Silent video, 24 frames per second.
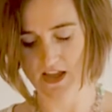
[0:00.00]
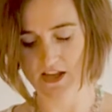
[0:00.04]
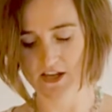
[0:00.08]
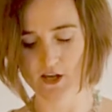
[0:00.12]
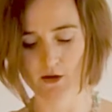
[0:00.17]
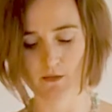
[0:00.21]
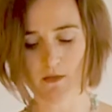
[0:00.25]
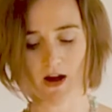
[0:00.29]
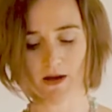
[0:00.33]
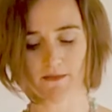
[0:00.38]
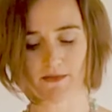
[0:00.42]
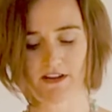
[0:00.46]
You
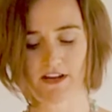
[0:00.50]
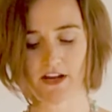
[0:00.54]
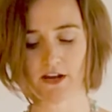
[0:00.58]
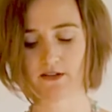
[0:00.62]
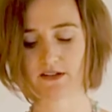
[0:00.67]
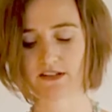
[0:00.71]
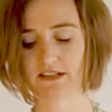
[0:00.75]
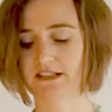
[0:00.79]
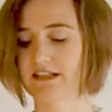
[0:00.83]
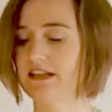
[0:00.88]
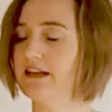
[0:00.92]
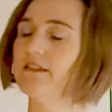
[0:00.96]
might be
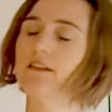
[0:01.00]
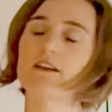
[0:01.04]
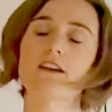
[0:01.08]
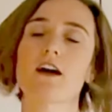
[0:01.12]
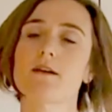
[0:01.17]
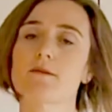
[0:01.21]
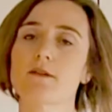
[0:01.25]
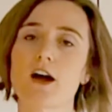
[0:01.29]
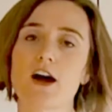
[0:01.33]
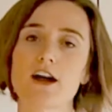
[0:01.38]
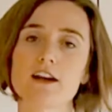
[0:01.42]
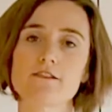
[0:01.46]
noticing that
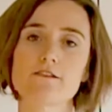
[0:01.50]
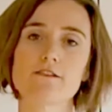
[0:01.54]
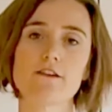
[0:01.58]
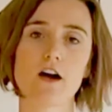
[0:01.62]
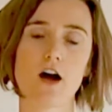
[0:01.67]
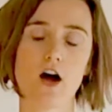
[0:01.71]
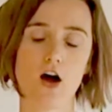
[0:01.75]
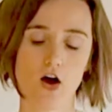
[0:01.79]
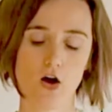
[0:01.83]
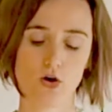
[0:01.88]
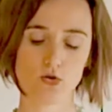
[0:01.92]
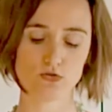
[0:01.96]
I'm kind of
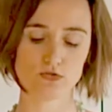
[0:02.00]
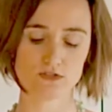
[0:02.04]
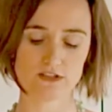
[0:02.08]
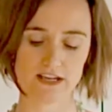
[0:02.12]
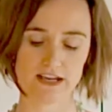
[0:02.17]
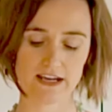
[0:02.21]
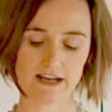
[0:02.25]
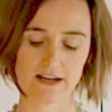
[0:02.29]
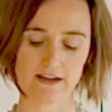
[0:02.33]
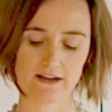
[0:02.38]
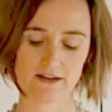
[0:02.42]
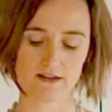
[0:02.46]

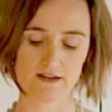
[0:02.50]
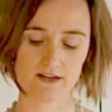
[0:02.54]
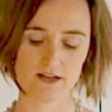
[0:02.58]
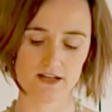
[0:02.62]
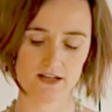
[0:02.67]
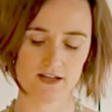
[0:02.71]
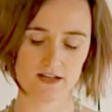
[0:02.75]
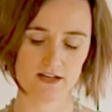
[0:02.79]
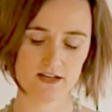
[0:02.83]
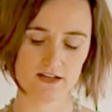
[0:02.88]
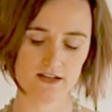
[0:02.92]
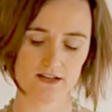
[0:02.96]

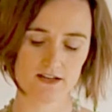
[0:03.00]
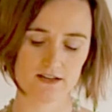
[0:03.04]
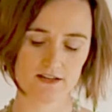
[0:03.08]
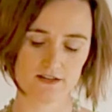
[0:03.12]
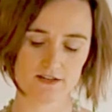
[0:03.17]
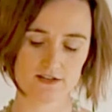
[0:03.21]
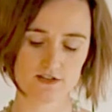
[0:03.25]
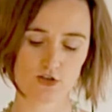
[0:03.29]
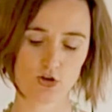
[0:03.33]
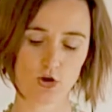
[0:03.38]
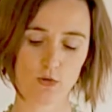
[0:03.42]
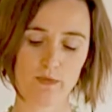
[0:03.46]

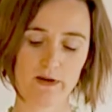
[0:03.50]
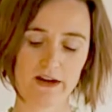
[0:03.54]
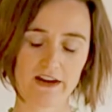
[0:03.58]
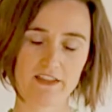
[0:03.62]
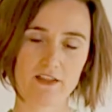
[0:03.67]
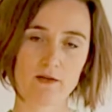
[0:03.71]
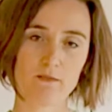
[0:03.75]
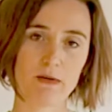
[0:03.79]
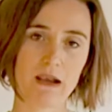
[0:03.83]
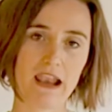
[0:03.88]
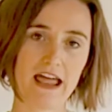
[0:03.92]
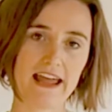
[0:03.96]
stopping the
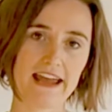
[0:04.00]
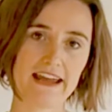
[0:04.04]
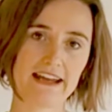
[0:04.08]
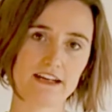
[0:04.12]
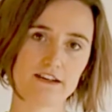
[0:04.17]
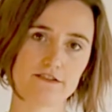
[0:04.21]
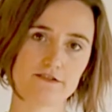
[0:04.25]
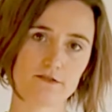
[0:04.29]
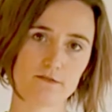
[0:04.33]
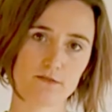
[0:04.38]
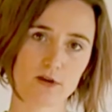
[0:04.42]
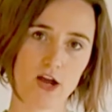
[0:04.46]
blade
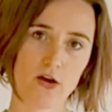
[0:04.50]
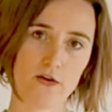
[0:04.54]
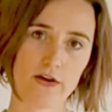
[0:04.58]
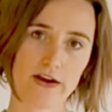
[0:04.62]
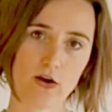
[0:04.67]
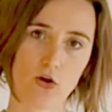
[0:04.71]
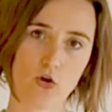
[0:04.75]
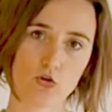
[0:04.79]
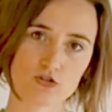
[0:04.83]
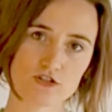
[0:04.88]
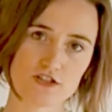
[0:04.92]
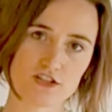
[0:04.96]
from going
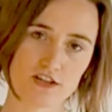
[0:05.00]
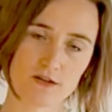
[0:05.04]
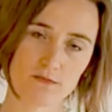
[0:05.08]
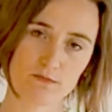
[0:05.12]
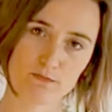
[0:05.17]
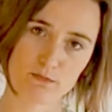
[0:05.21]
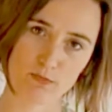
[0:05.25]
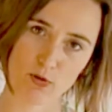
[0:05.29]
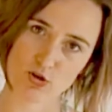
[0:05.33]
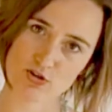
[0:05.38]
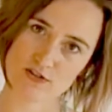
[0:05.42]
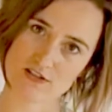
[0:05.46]
onto the
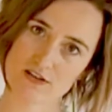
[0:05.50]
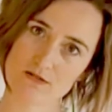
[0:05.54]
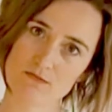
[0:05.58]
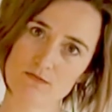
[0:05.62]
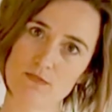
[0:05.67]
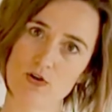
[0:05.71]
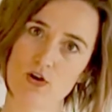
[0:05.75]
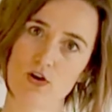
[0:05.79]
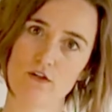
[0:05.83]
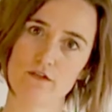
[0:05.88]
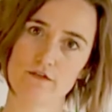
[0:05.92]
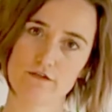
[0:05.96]

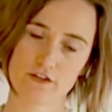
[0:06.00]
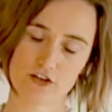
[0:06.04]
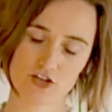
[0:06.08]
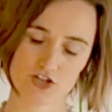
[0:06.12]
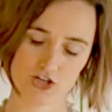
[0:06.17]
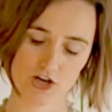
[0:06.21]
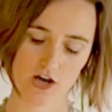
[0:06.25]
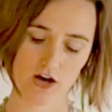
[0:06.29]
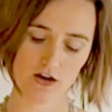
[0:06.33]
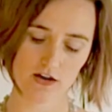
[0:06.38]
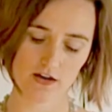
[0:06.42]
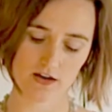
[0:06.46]
bottom of the
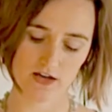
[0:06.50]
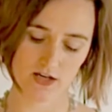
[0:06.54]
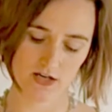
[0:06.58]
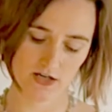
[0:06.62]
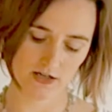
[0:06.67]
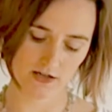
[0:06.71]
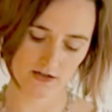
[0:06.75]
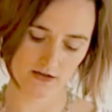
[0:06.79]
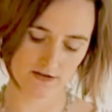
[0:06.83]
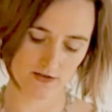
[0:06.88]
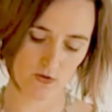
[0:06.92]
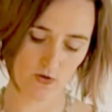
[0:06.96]
jug,
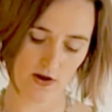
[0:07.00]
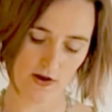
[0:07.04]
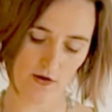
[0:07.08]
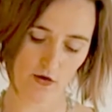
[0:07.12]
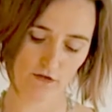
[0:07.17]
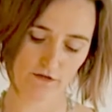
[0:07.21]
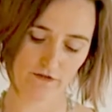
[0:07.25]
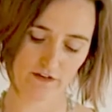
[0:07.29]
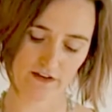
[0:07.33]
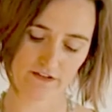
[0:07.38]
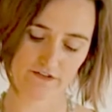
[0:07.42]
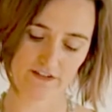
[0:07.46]
because quite
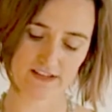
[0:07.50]
often if